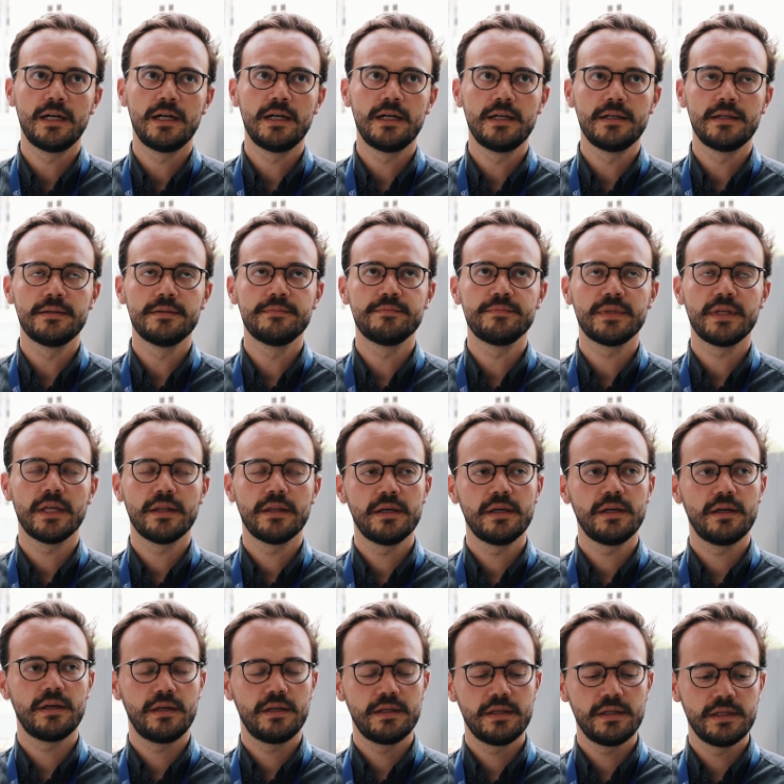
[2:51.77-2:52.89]
Um, yeah,
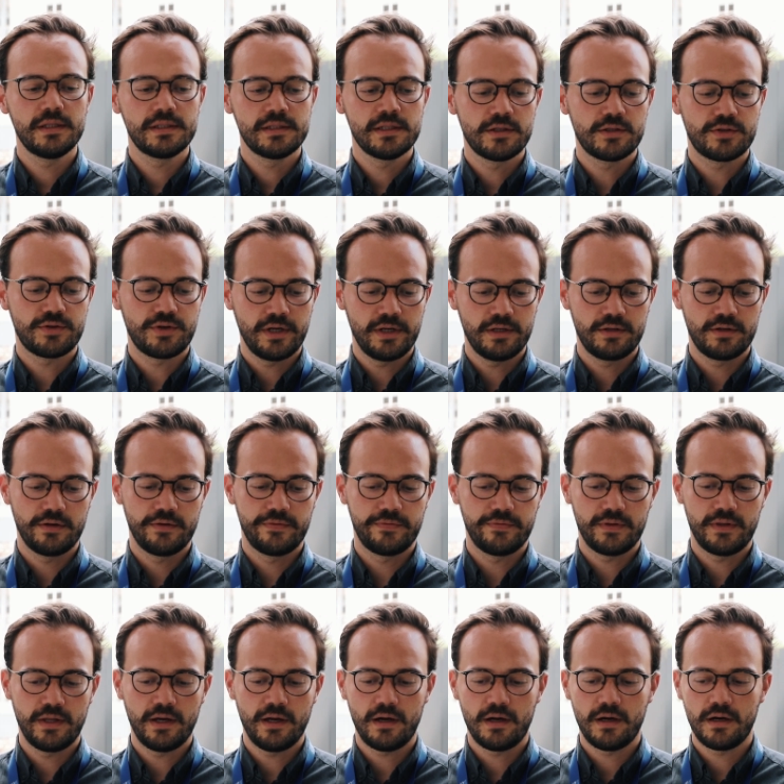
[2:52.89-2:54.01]
there, it is a trade-off.
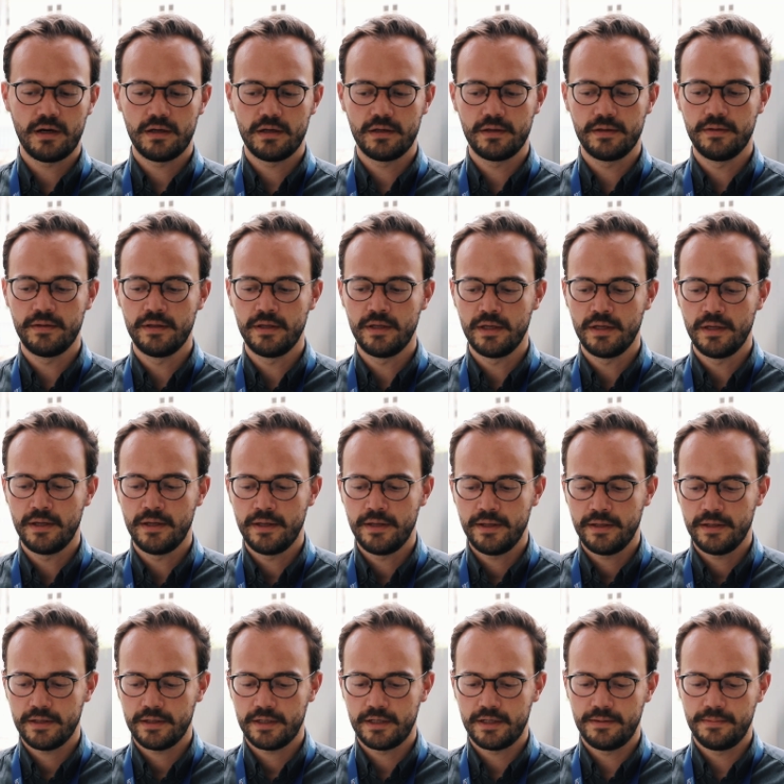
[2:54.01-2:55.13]
There are,
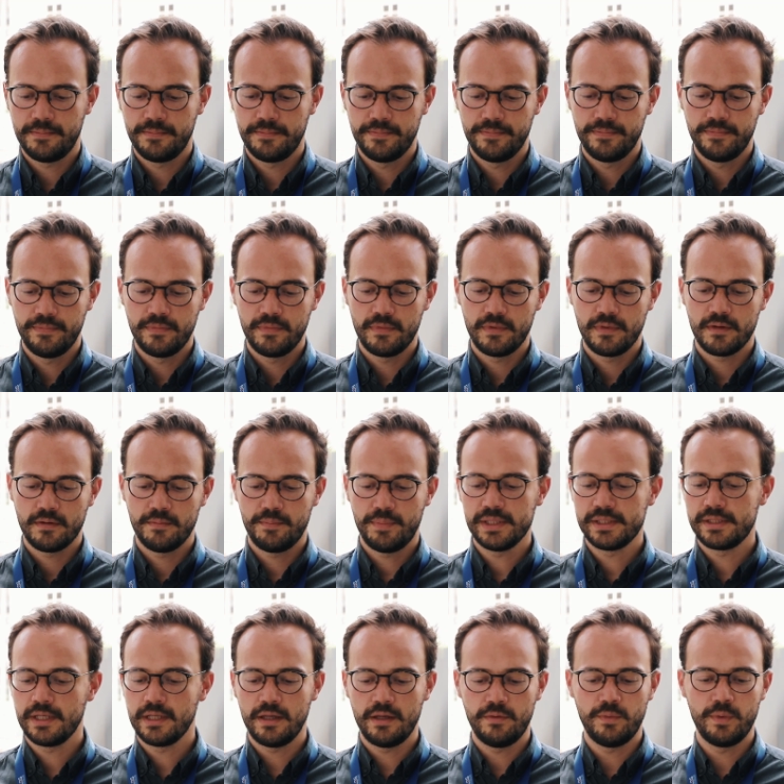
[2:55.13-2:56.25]
um,
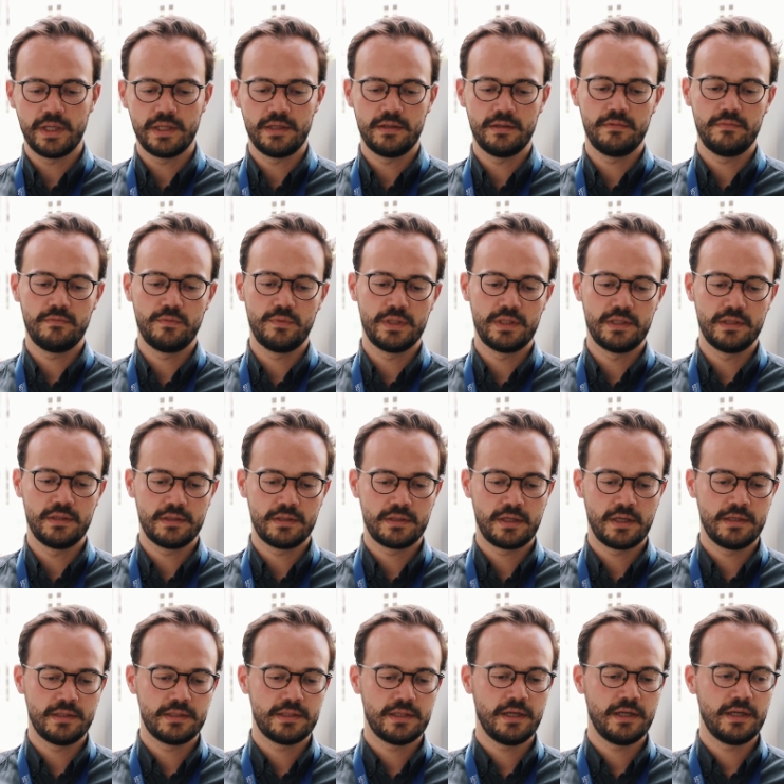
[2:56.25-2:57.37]
basically we can, we
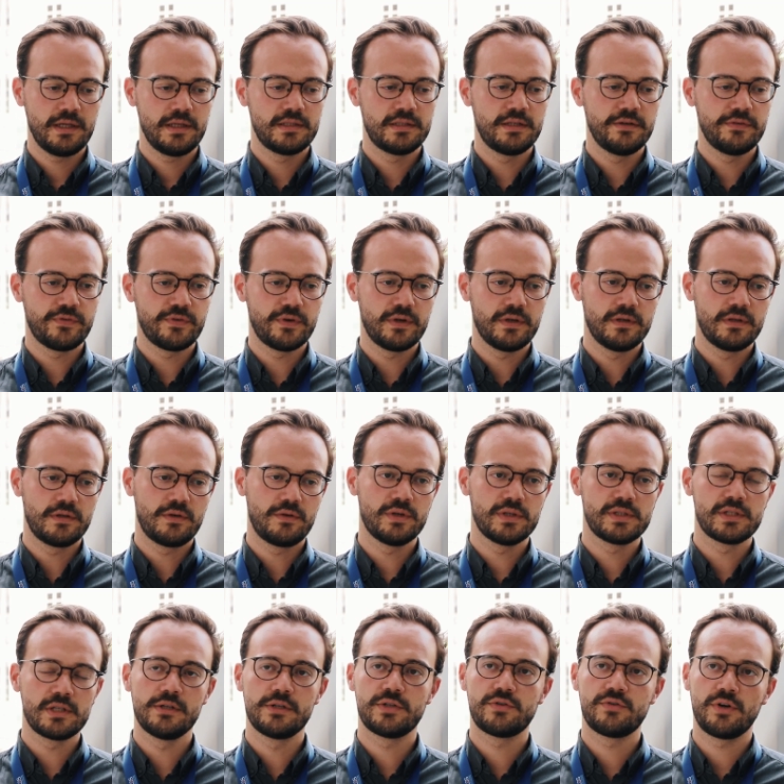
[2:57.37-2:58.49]
can take different
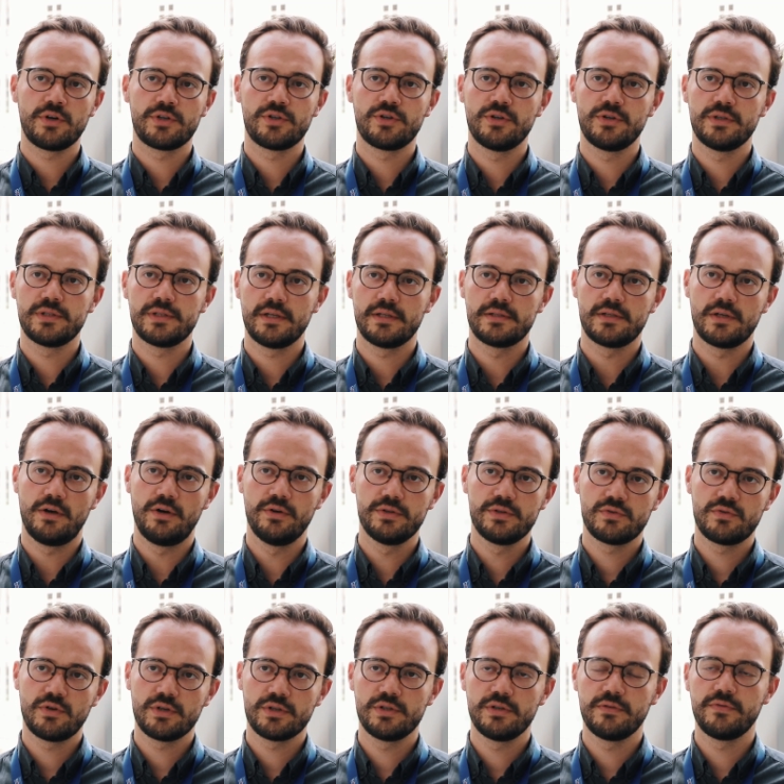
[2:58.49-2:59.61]
crystal structures as a host
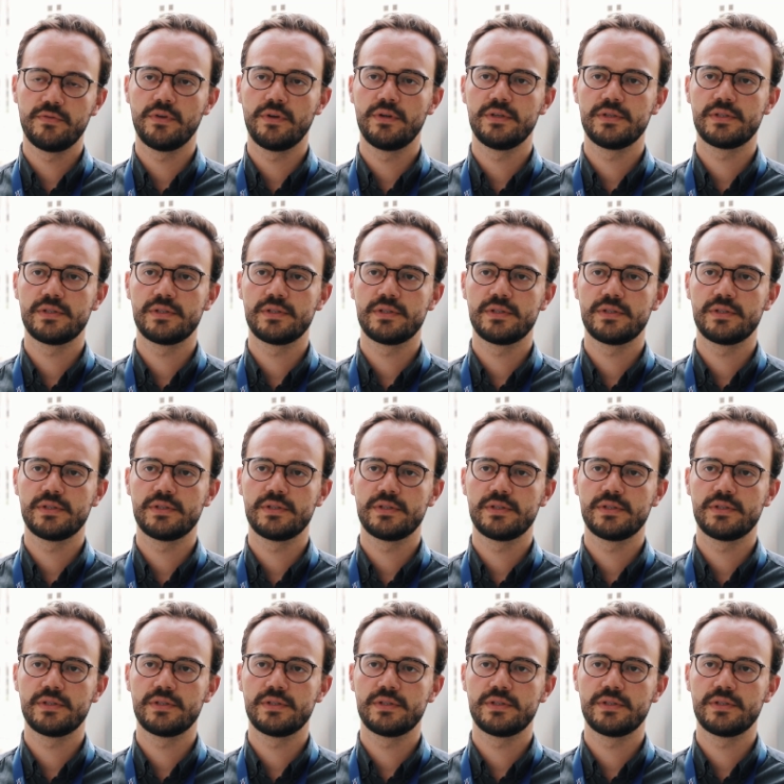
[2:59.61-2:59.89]
structure for